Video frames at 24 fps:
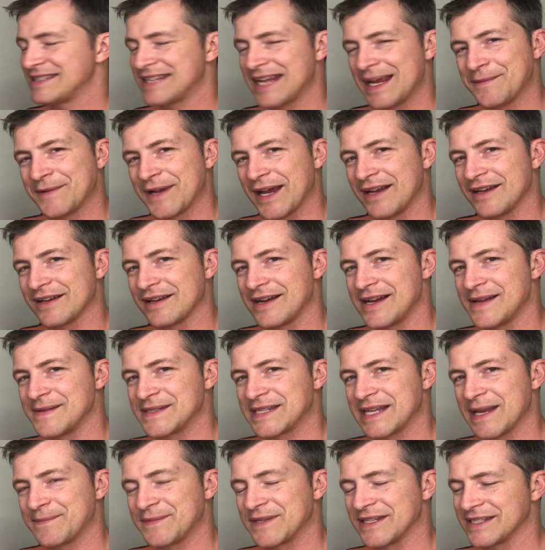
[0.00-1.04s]
Same kind of
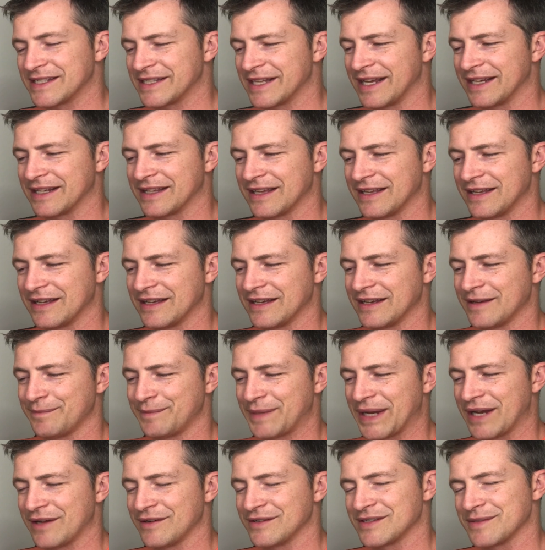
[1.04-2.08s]
concept as like the
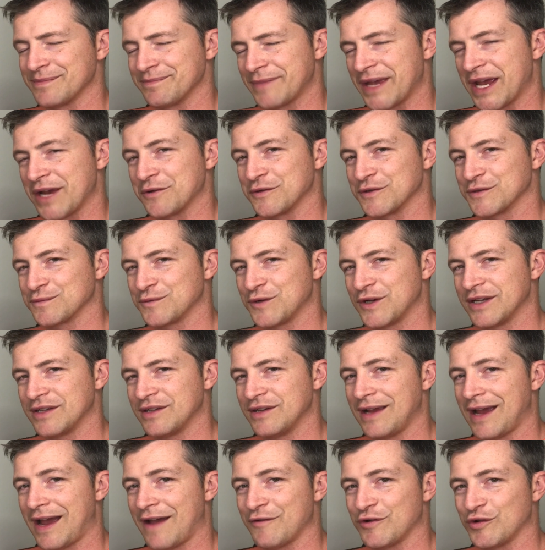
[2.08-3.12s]
Bears and Bengals one.
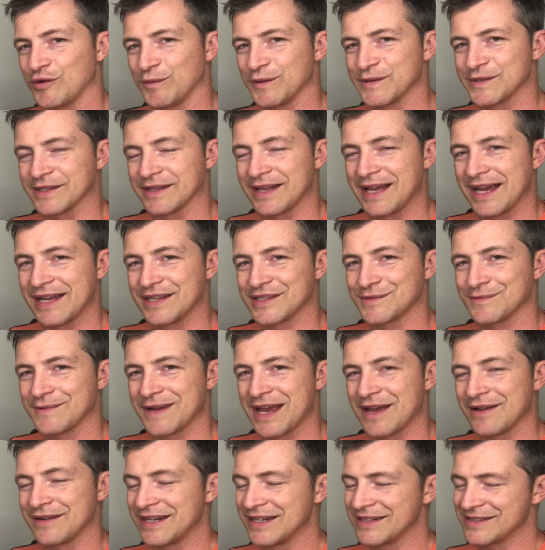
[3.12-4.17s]
You have a whole bunch of lions
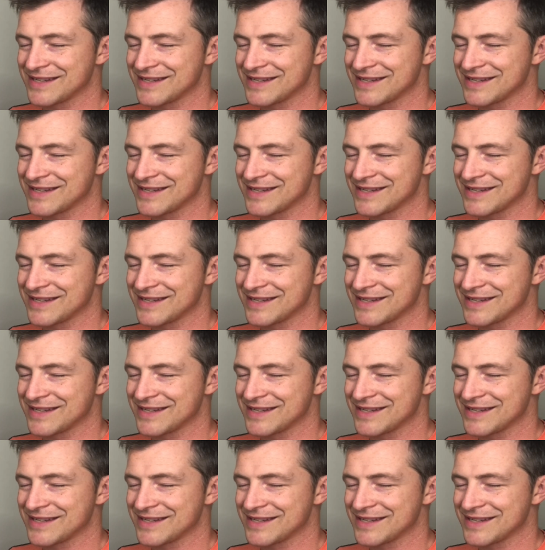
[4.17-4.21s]
around.